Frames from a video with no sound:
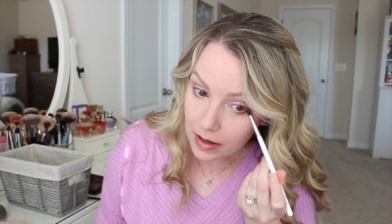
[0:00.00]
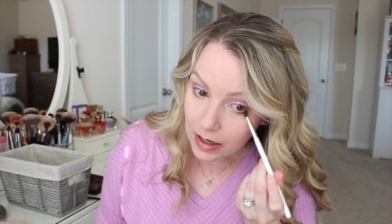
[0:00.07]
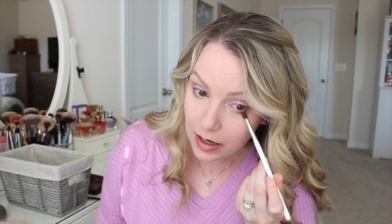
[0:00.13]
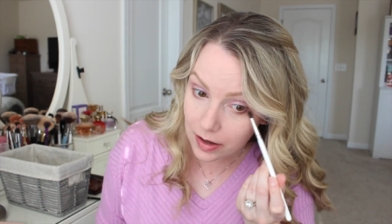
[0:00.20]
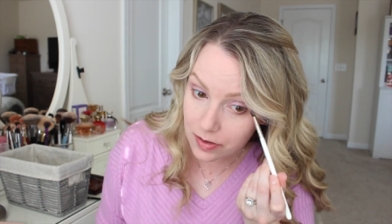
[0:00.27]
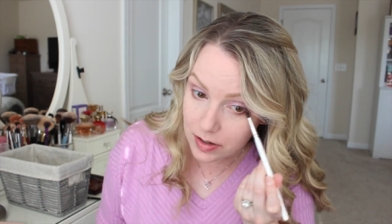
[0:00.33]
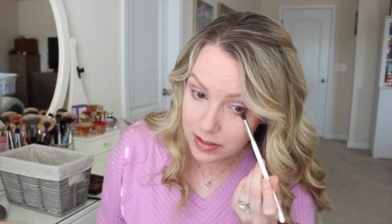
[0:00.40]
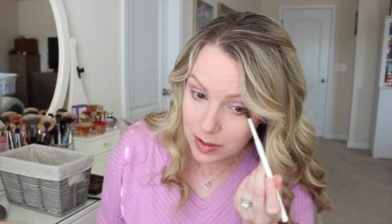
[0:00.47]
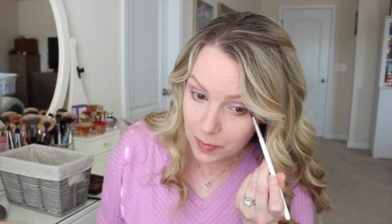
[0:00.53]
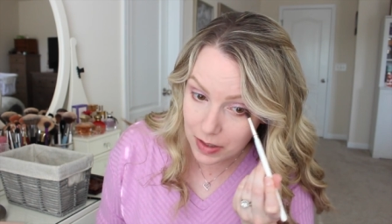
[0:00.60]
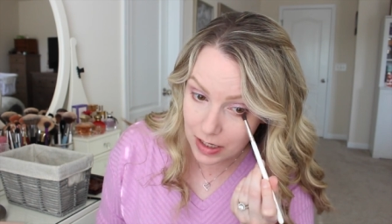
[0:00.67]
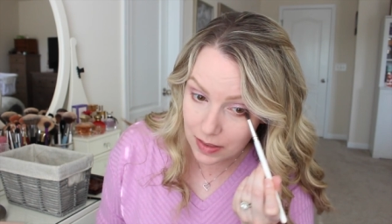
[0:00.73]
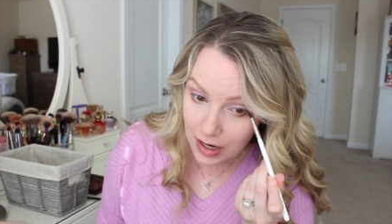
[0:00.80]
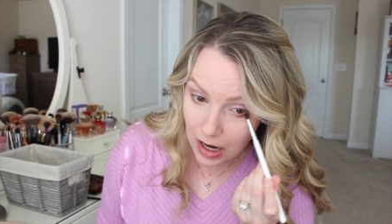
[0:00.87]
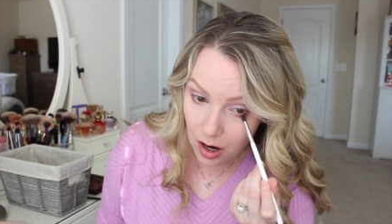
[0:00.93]
either
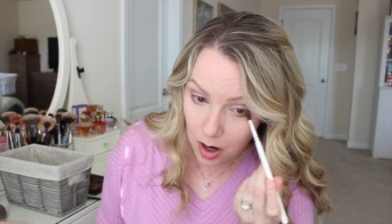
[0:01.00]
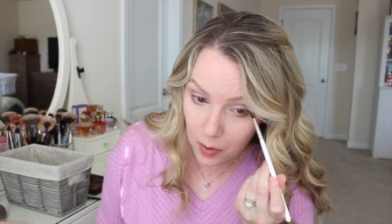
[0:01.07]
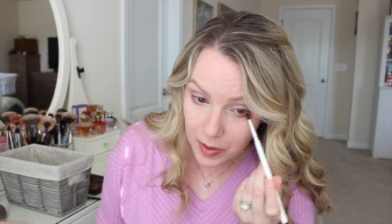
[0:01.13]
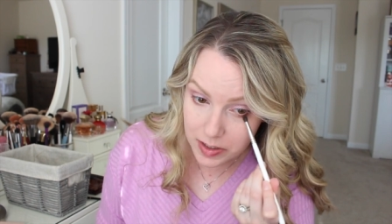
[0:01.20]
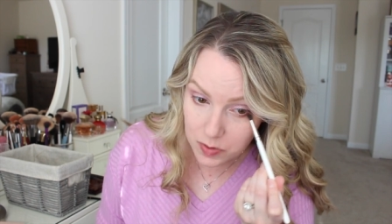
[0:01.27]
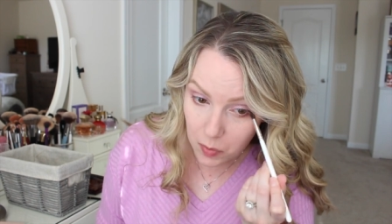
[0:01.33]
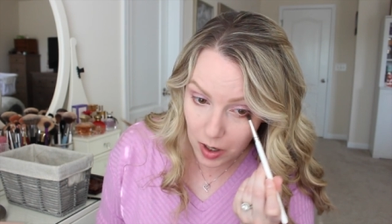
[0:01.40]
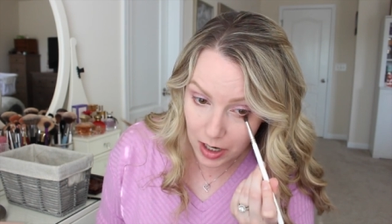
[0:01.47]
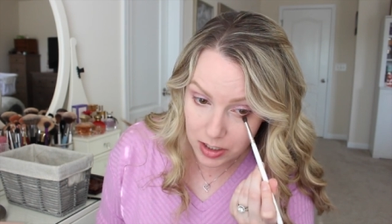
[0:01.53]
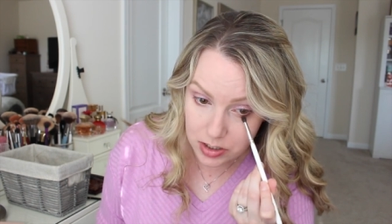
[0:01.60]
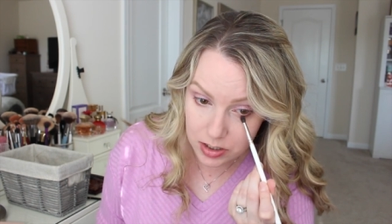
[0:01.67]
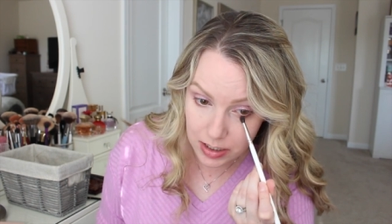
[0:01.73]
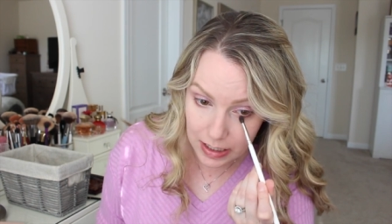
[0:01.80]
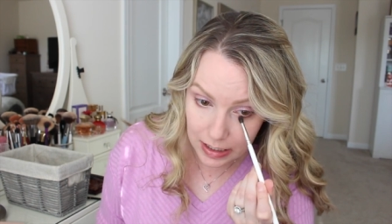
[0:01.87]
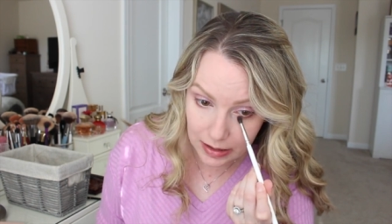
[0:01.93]
somebody that I always
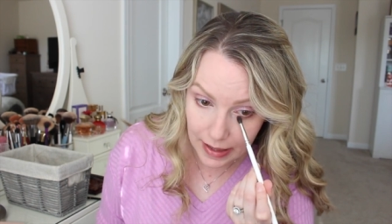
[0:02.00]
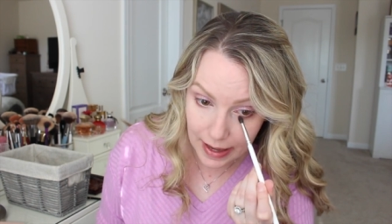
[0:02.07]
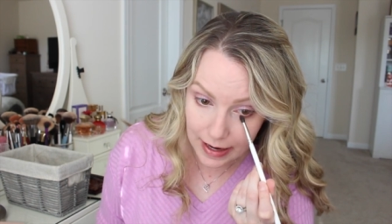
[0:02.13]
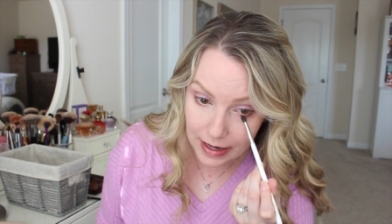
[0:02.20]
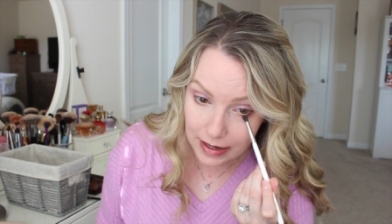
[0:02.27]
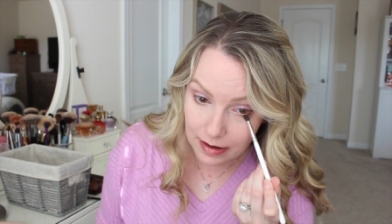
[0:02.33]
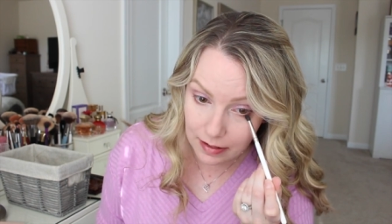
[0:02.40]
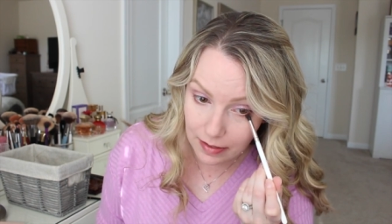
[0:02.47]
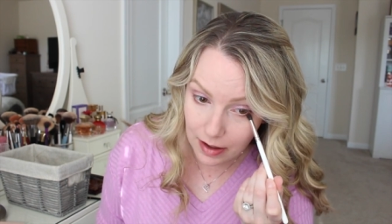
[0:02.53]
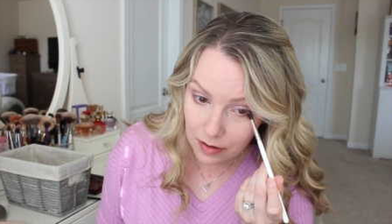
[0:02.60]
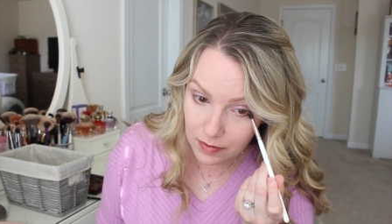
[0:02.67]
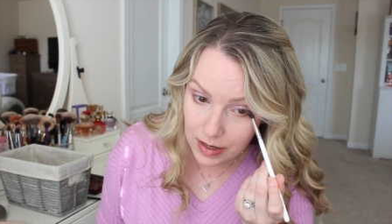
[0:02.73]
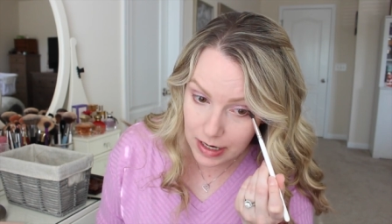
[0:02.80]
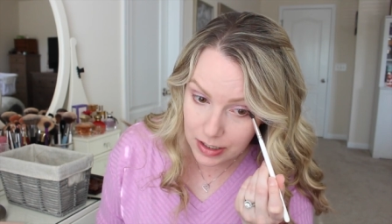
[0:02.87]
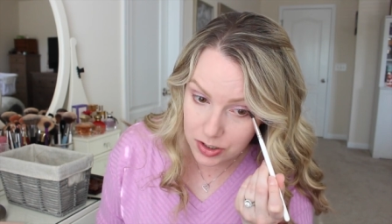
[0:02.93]
watch and I like and I
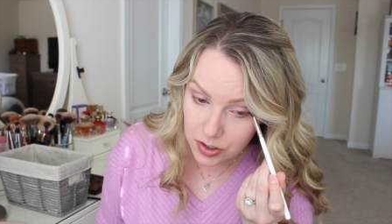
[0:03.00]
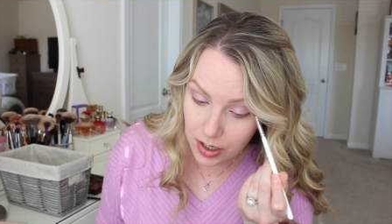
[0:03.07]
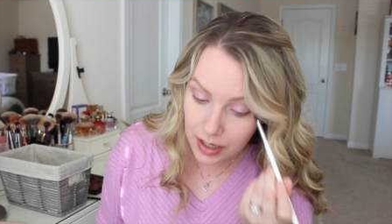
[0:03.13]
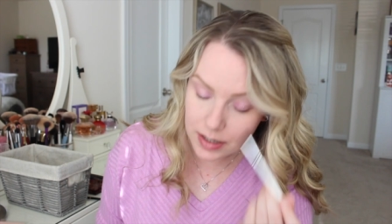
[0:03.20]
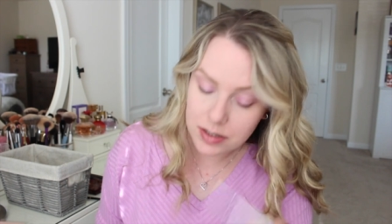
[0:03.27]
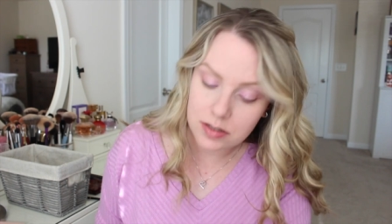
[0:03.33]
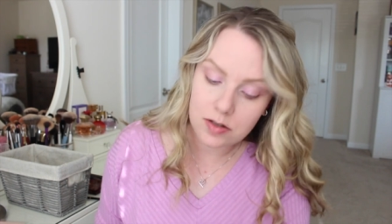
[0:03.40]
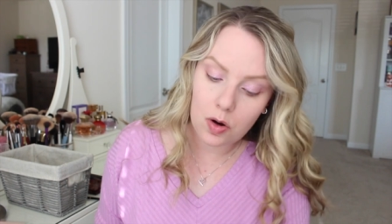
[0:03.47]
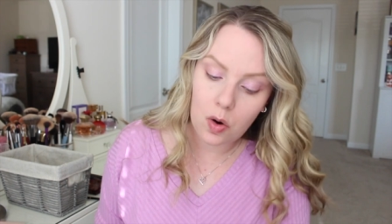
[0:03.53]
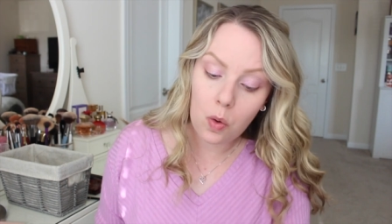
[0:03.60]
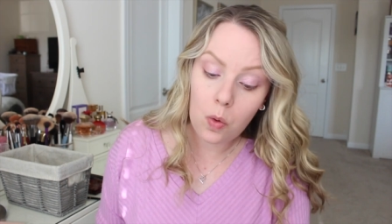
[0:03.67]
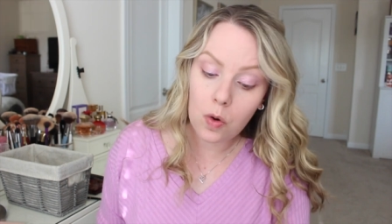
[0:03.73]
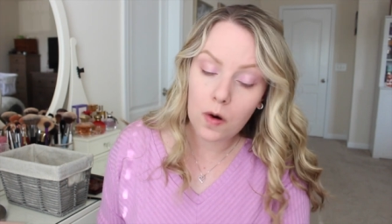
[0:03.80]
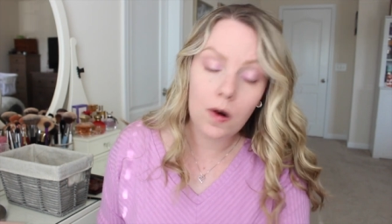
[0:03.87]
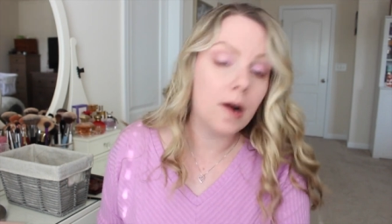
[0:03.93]
love and I trust,
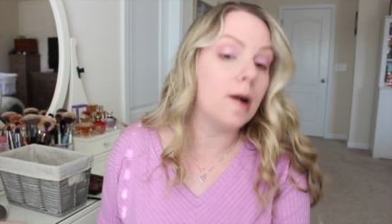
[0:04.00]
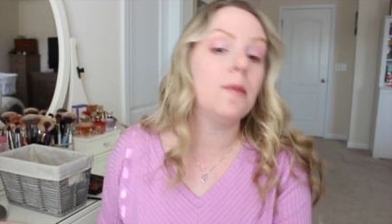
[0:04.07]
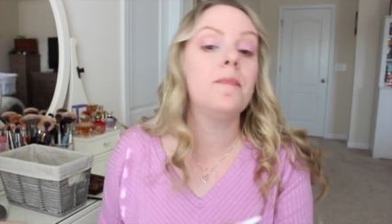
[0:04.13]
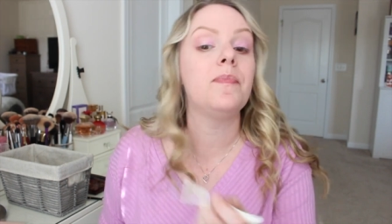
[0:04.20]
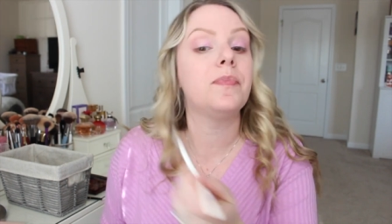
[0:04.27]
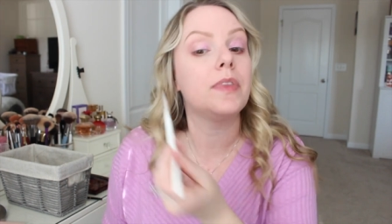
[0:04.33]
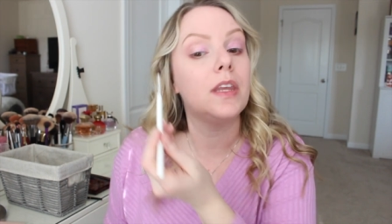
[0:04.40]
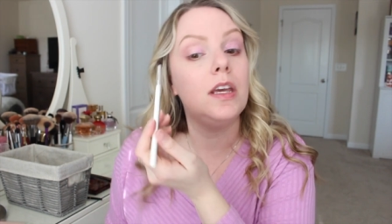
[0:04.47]
or,